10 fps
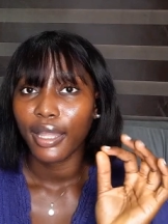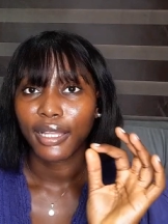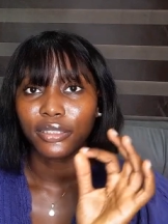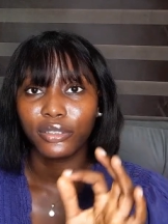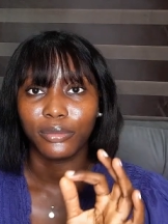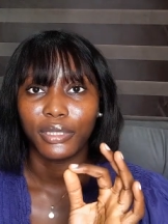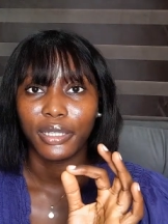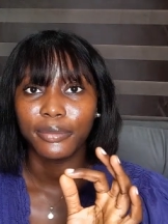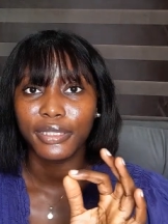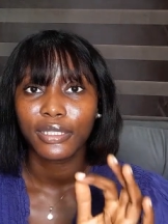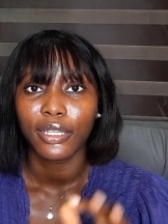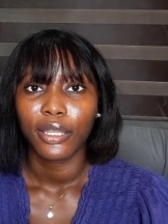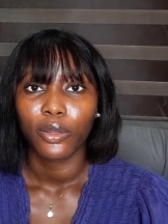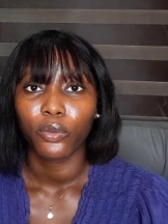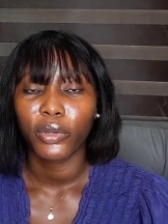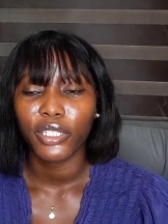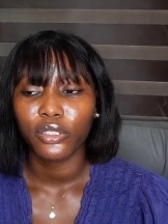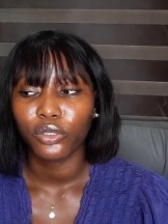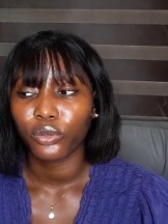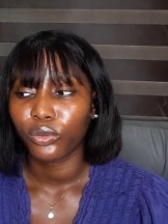And sometimes
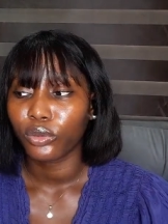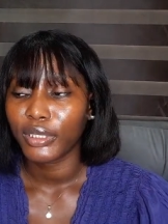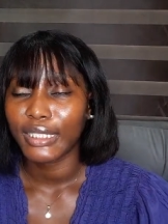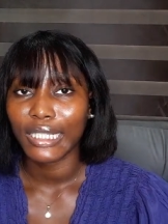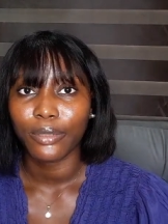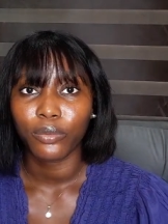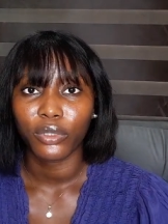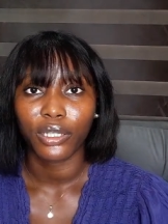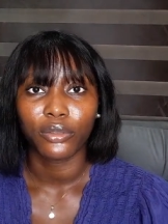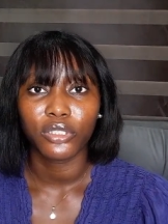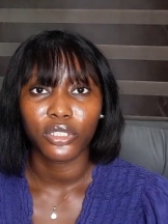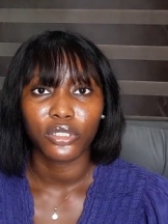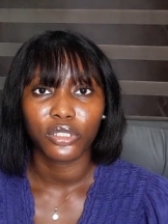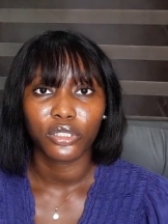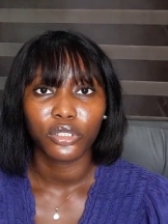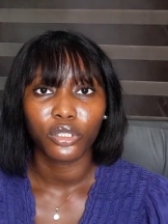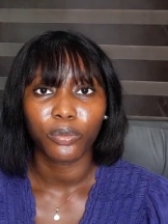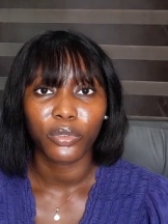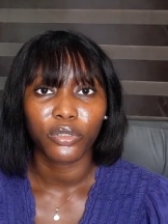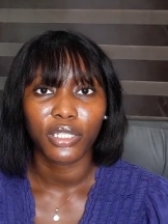when you sleep without changing your
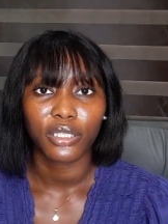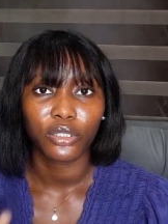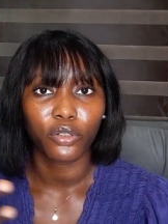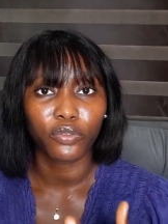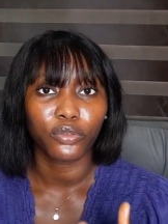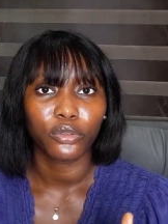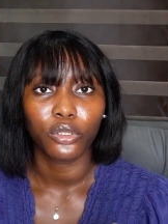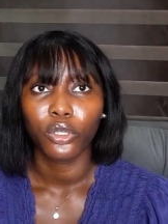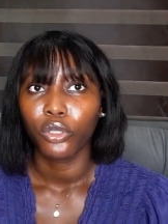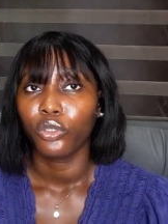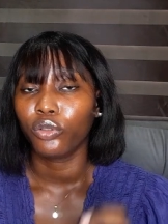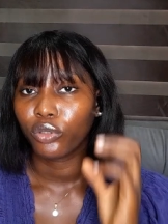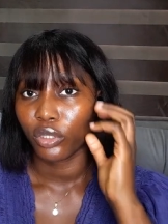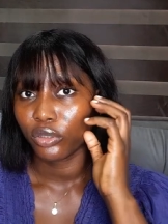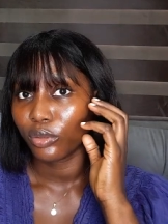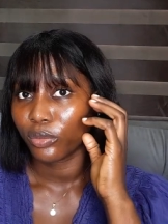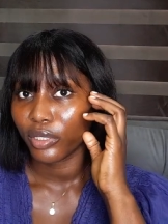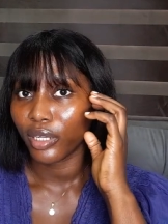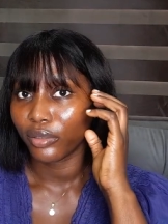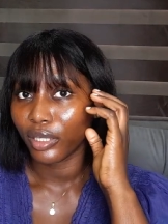pillowcase often, you could also
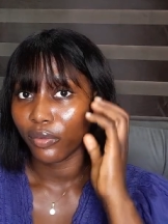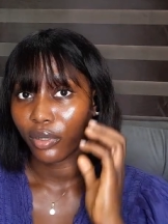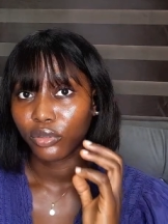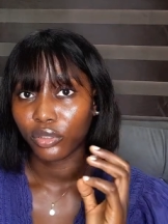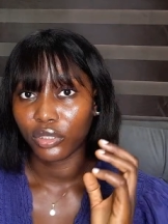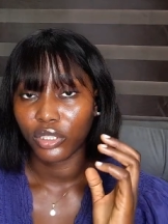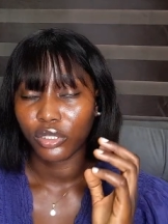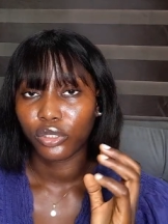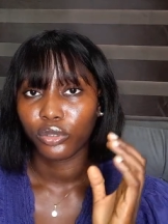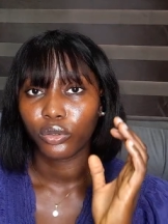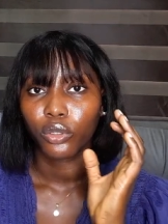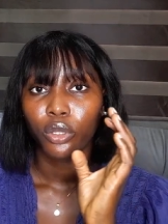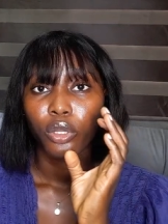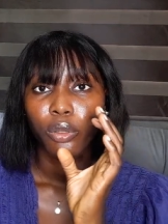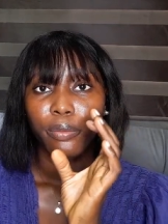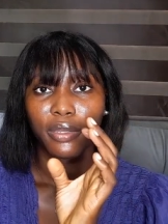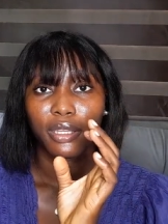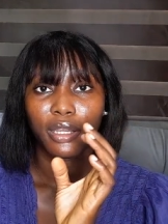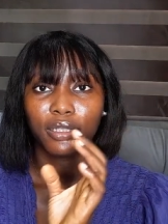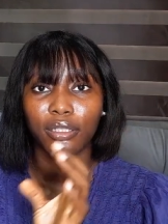break out around your chin. So
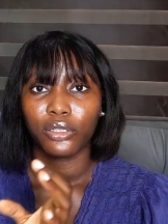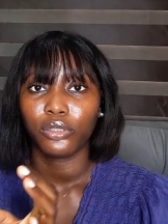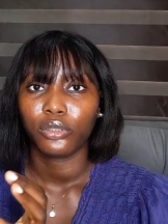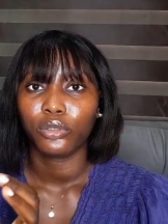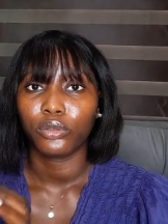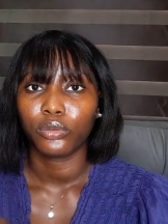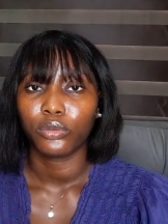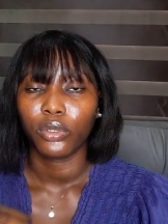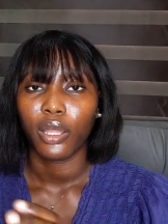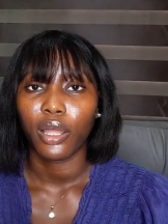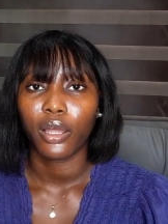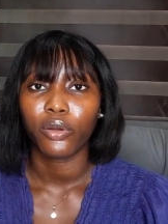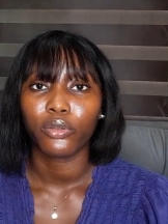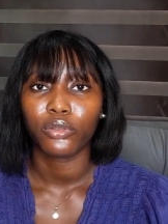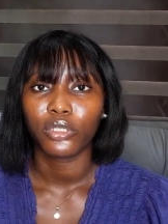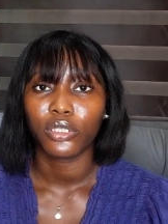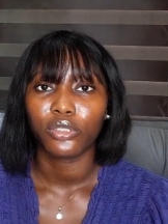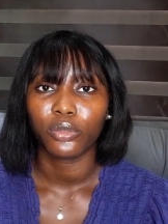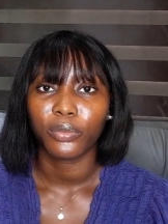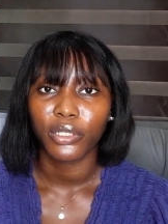pay attention to how you
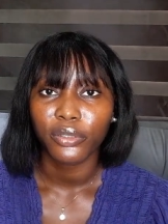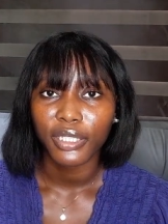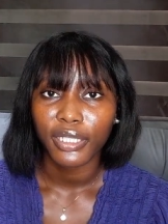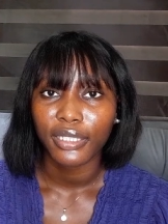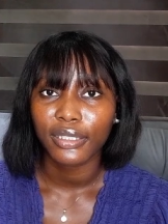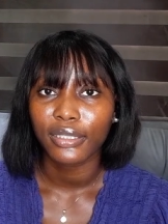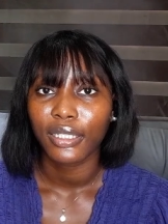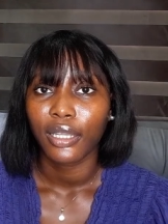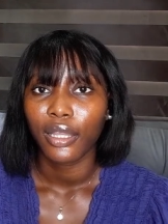change your pillowcase,